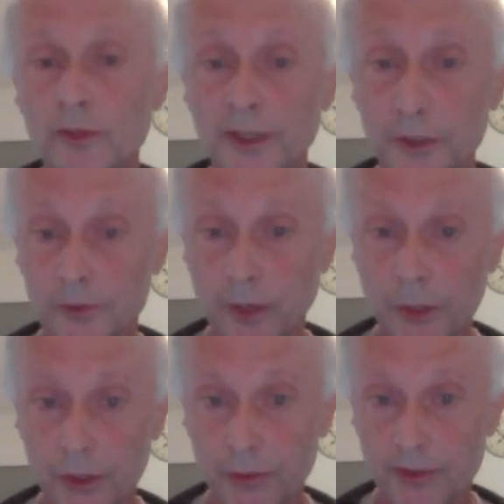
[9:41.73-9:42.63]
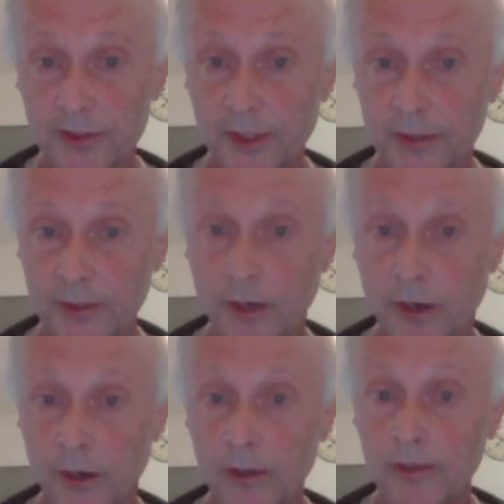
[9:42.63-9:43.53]
instructions that
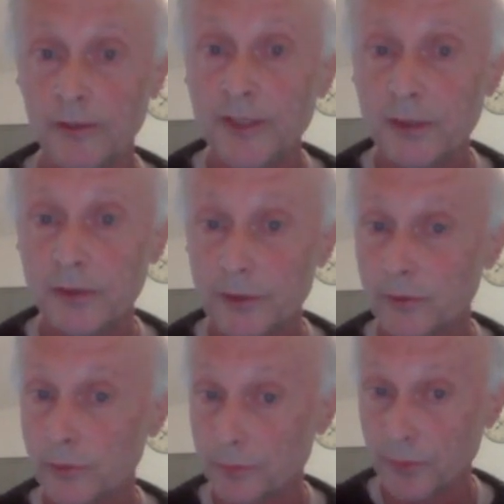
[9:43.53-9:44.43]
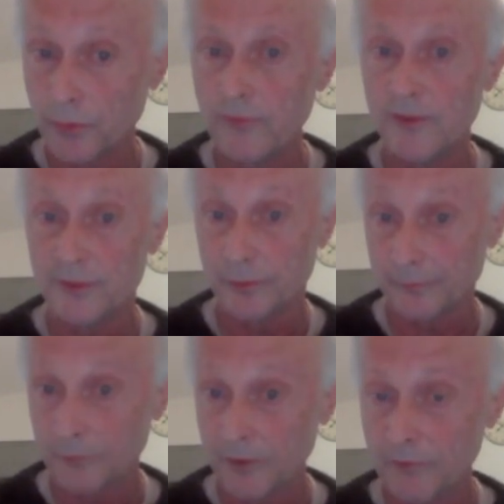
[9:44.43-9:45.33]
are needed to compute these
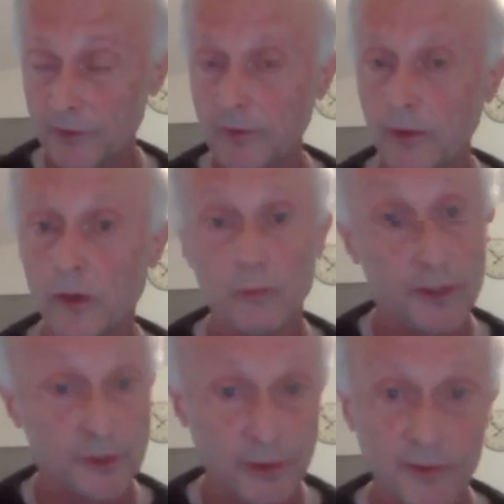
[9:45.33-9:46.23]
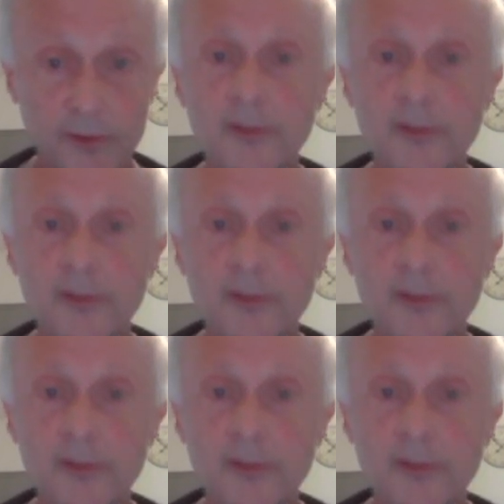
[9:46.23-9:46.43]
derivatives. Otherwise, you can